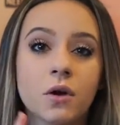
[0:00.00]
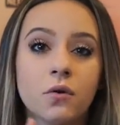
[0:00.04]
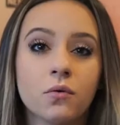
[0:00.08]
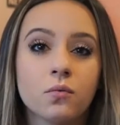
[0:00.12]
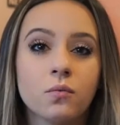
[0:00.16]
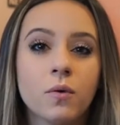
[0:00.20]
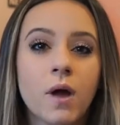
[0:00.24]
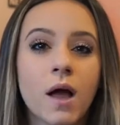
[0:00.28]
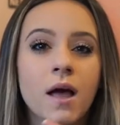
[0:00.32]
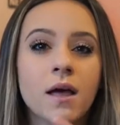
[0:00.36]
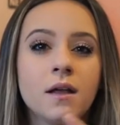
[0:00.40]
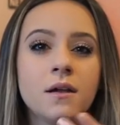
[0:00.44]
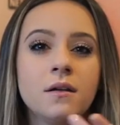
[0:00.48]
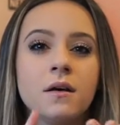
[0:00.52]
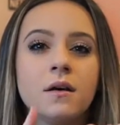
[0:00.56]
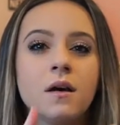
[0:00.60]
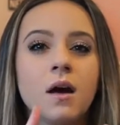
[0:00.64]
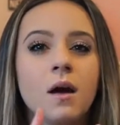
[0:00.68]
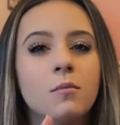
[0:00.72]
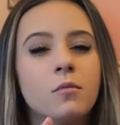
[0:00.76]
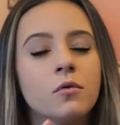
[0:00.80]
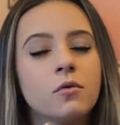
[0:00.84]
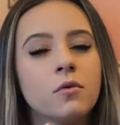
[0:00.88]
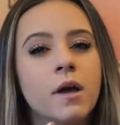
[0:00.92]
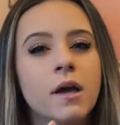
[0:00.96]
a red,
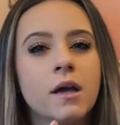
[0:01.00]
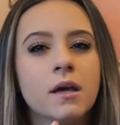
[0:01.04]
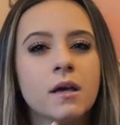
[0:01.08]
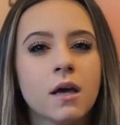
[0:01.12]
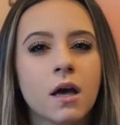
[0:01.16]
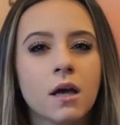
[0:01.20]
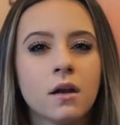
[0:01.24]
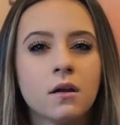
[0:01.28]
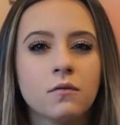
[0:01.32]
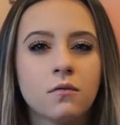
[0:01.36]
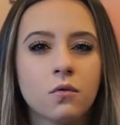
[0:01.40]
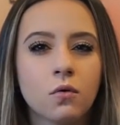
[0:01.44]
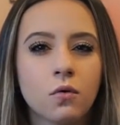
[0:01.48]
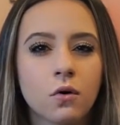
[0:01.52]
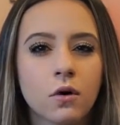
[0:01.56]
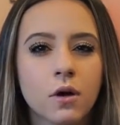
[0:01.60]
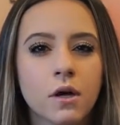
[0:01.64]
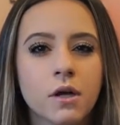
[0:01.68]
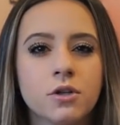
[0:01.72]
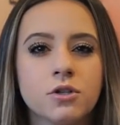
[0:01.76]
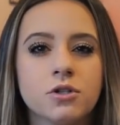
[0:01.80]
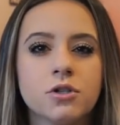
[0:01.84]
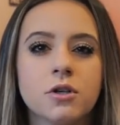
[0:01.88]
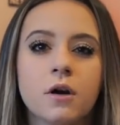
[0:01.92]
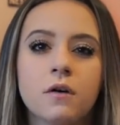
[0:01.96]
a meringue kind of
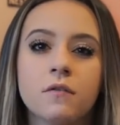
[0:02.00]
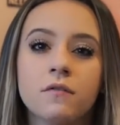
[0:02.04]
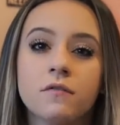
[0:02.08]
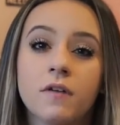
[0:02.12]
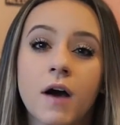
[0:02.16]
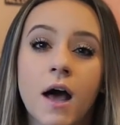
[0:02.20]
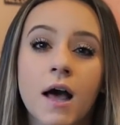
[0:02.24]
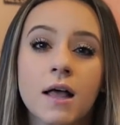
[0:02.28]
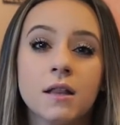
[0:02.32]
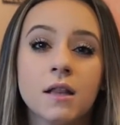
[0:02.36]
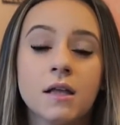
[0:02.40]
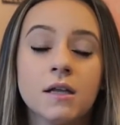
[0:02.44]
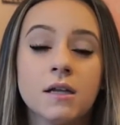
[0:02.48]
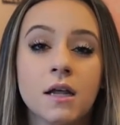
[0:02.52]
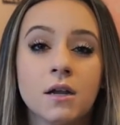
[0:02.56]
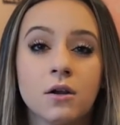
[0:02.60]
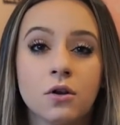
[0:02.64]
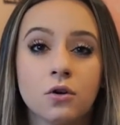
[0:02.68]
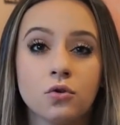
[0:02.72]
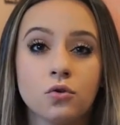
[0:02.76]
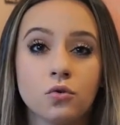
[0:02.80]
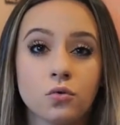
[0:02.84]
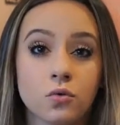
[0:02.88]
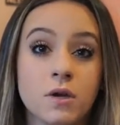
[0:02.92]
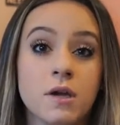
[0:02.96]
orange, a violet, and
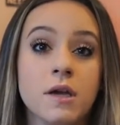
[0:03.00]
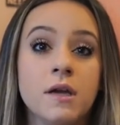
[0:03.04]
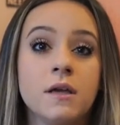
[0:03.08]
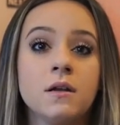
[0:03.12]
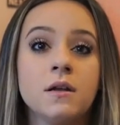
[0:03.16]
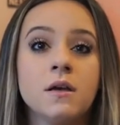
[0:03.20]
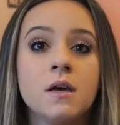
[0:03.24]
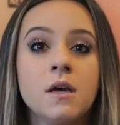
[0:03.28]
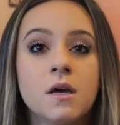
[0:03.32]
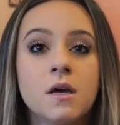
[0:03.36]
a green